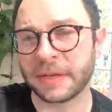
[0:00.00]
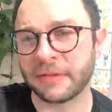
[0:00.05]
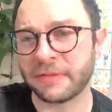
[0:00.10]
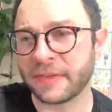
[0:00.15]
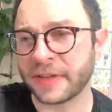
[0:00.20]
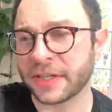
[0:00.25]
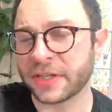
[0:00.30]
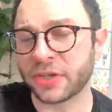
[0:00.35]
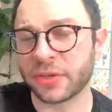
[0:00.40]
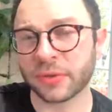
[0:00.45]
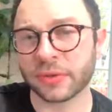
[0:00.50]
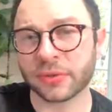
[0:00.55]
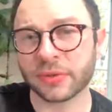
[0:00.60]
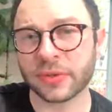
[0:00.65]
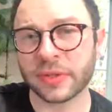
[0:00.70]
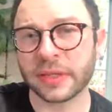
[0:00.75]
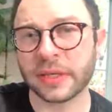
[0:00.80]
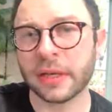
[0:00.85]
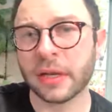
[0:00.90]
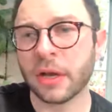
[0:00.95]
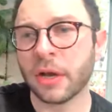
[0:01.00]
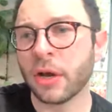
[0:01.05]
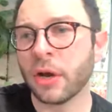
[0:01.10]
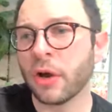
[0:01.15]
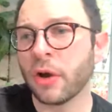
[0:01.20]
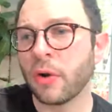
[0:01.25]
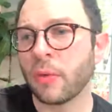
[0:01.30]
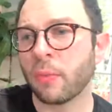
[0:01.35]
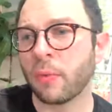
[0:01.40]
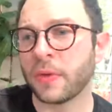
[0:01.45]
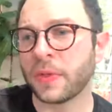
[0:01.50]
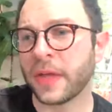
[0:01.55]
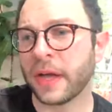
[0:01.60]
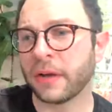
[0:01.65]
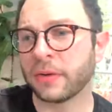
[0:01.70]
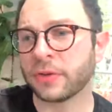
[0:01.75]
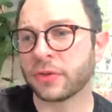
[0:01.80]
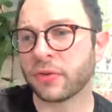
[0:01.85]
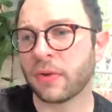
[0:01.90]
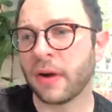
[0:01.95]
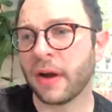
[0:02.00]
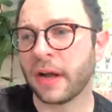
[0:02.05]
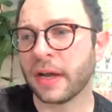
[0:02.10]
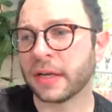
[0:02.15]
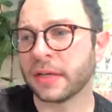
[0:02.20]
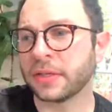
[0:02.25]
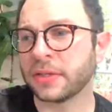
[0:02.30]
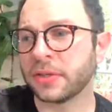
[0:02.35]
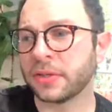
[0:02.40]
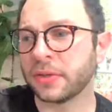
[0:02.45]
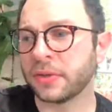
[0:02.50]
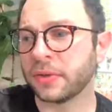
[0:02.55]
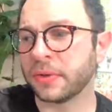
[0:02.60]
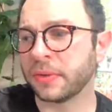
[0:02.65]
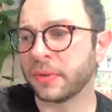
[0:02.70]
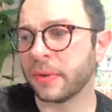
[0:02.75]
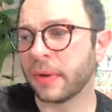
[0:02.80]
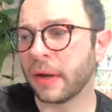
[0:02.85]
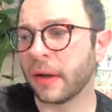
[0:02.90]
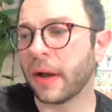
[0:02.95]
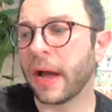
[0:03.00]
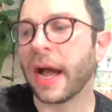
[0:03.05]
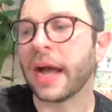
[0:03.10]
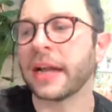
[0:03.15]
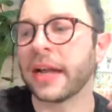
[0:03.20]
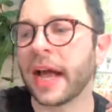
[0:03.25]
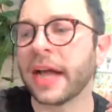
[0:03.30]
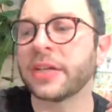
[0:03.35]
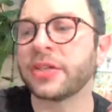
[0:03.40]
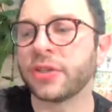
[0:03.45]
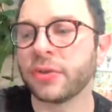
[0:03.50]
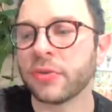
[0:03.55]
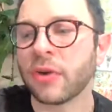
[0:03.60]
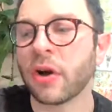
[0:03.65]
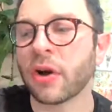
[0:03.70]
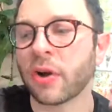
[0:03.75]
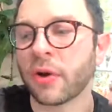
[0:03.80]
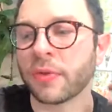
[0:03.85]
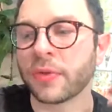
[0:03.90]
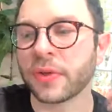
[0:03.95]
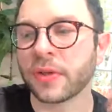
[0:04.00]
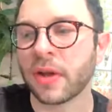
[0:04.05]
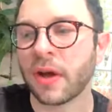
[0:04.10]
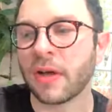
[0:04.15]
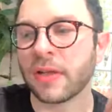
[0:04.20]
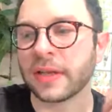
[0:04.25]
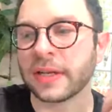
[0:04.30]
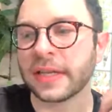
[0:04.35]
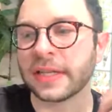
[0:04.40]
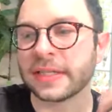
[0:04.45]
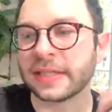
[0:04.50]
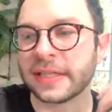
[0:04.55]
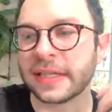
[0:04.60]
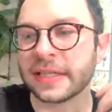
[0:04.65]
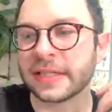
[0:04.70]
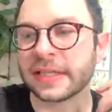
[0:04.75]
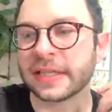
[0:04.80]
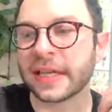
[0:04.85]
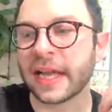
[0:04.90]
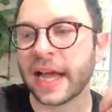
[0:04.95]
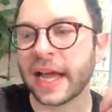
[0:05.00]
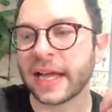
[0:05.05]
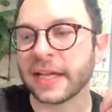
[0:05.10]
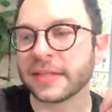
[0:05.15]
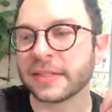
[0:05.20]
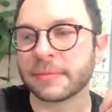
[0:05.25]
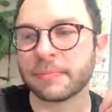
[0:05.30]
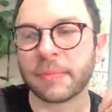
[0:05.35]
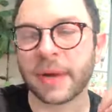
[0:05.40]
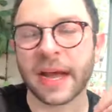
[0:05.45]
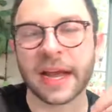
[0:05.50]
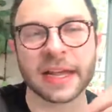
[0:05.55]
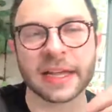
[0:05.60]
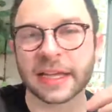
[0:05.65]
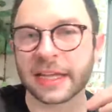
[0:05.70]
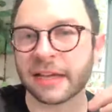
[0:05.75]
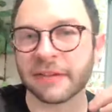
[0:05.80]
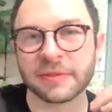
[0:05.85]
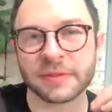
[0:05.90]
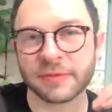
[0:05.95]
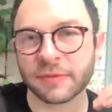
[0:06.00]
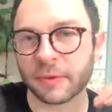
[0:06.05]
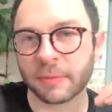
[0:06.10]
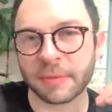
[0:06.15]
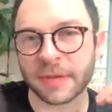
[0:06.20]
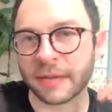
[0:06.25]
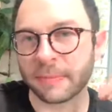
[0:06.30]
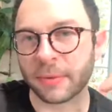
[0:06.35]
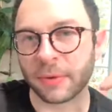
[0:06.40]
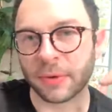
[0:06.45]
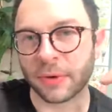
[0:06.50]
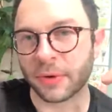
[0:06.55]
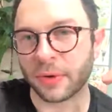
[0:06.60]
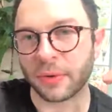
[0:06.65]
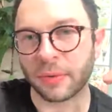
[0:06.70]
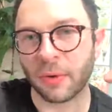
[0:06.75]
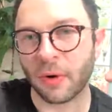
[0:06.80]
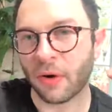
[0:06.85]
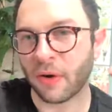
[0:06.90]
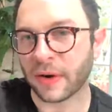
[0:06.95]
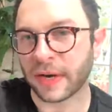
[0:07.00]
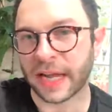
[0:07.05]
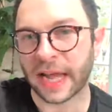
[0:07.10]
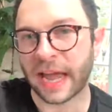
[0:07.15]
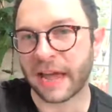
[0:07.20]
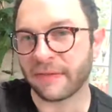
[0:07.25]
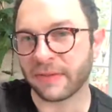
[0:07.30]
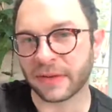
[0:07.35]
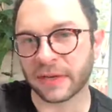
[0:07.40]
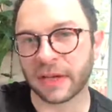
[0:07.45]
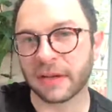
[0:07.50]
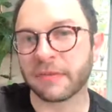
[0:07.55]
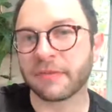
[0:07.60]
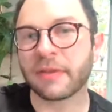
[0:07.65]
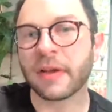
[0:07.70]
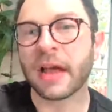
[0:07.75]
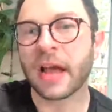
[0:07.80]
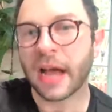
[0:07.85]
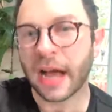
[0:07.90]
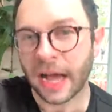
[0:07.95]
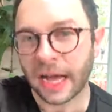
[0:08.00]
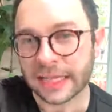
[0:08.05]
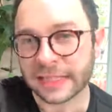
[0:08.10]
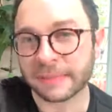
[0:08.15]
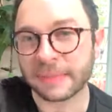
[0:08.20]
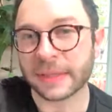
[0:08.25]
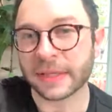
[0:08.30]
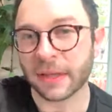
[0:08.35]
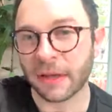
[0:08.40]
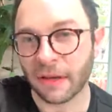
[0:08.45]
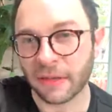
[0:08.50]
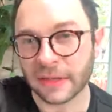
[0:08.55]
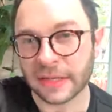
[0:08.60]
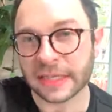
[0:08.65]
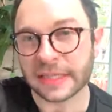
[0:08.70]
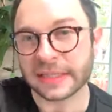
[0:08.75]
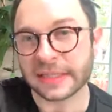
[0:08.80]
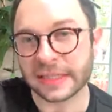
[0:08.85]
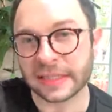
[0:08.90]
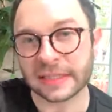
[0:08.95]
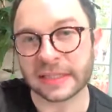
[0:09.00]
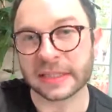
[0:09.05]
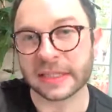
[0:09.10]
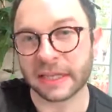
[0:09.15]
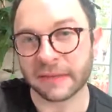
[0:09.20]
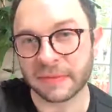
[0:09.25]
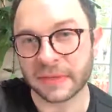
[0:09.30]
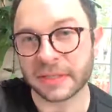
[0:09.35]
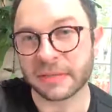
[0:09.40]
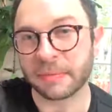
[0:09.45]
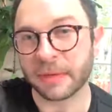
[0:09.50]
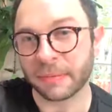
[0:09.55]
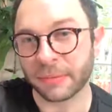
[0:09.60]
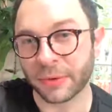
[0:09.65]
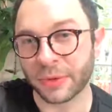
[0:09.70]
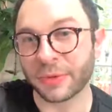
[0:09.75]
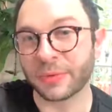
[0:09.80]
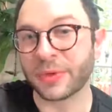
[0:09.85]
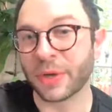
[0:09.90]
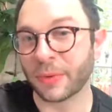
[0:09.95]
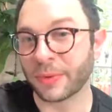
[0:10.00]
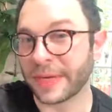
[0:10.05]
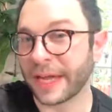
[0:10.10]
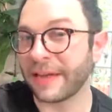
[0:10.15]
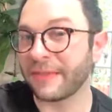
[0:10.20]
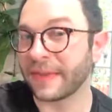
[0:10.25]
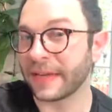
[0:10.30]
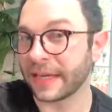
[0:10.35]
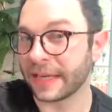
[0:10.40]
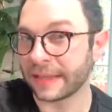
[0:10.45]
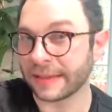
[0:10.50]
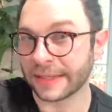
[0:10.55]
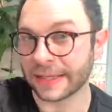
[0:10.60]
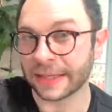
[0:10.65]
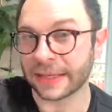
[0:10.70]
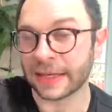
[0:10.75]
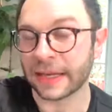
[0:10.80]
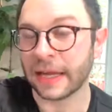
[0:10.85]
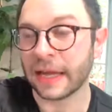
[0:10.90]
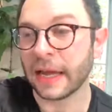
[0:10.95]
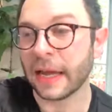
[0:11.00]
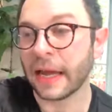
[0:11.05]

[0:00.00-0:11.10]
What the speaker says: to benefit children, without trying to, I do not go through the holiday season as buying gifts for people who already have enough. I spend the holiday season giving to people who don't have anything.